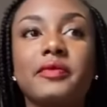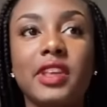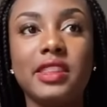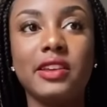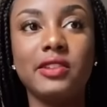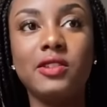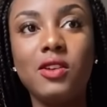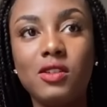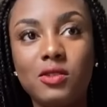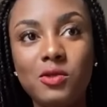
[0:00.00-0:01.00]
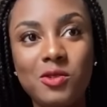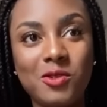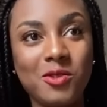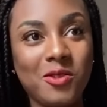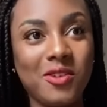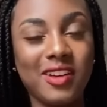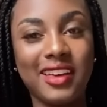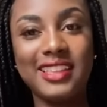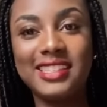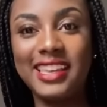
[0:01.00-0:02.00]
and there you go. Ooh,
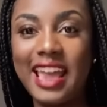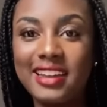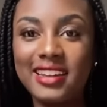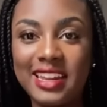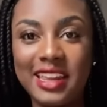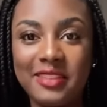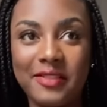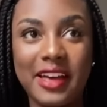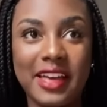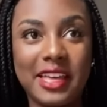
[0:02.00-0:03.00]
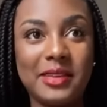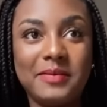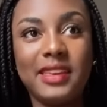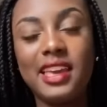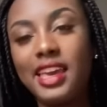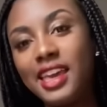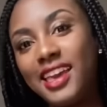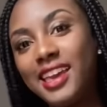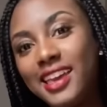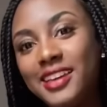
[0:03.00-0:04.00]
it's a Canada Day vibe.
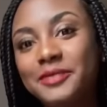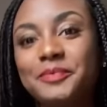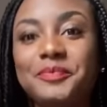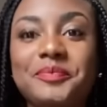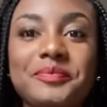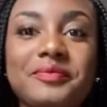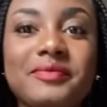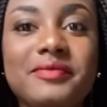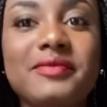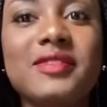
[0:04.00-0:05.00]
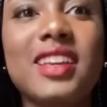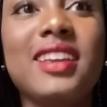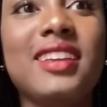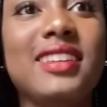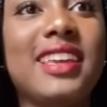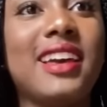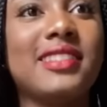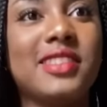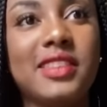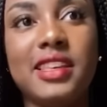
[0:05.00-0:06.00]
Hey. Yeah,
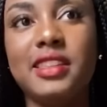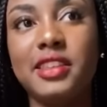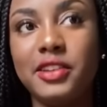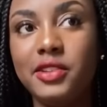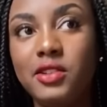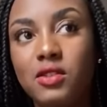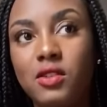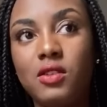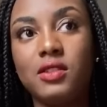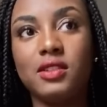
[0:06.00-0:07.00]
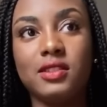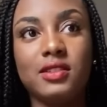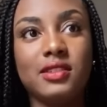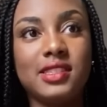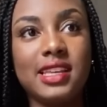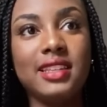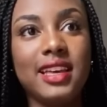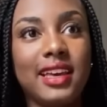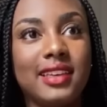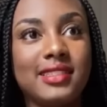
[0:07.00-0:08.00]
so then there you go. Oh, say
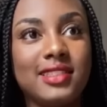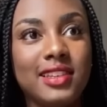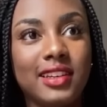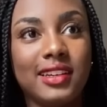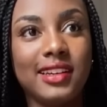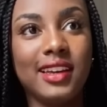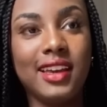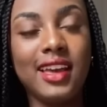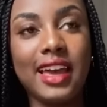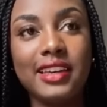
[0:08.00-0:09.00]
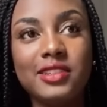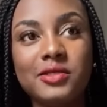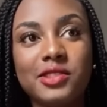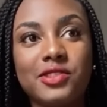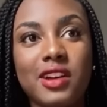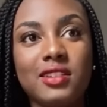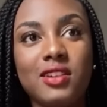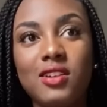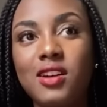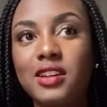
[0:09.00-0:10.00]
less. Look, I can do a try on
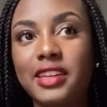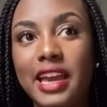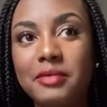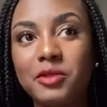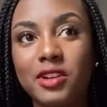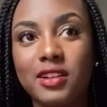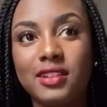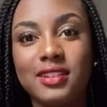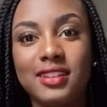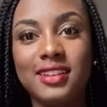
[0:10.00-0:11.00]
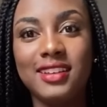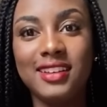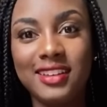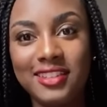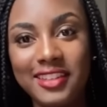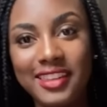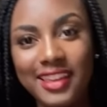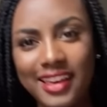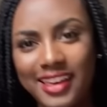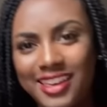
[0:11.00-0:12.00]
haul on camera. Look at
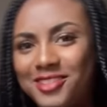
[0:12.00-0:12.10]
that.